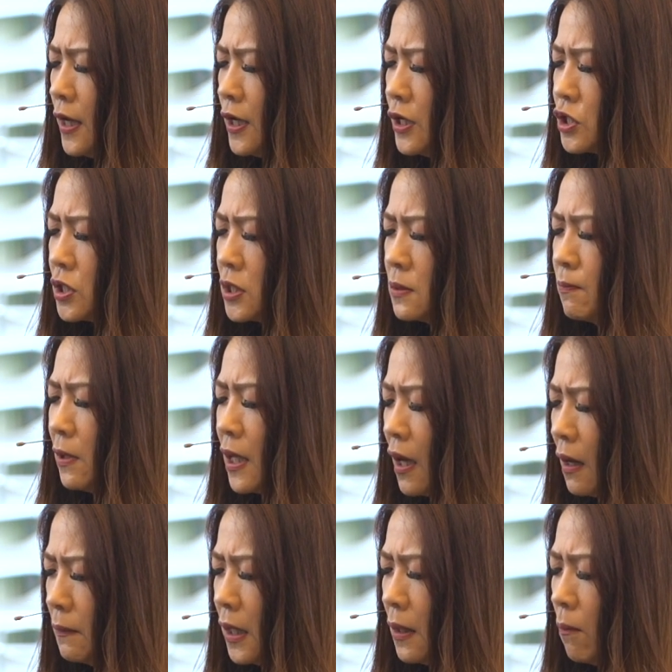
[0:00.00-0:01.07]
is
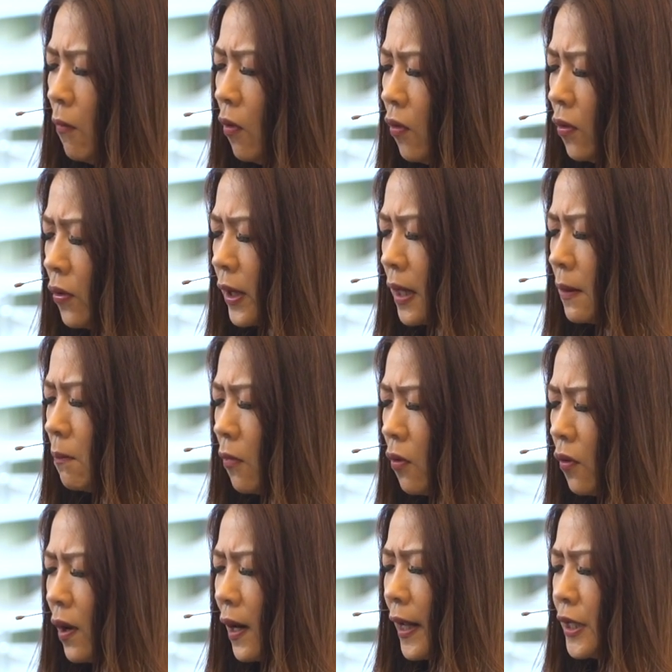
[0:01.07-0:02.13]
becoming more and
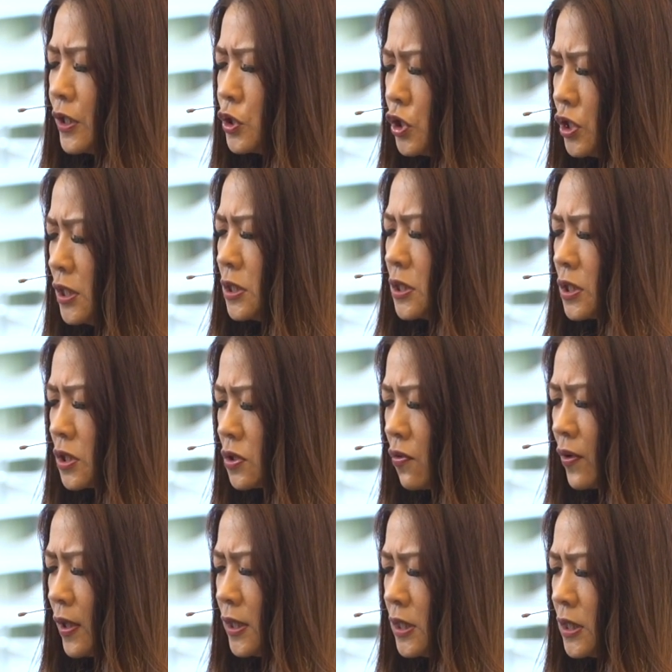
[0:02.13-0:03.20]
more like Jesus
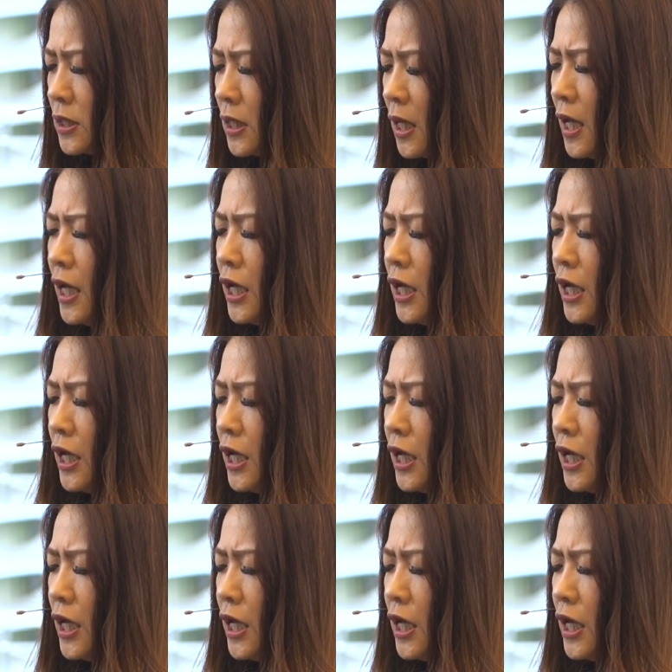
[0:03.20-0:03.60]
Christ.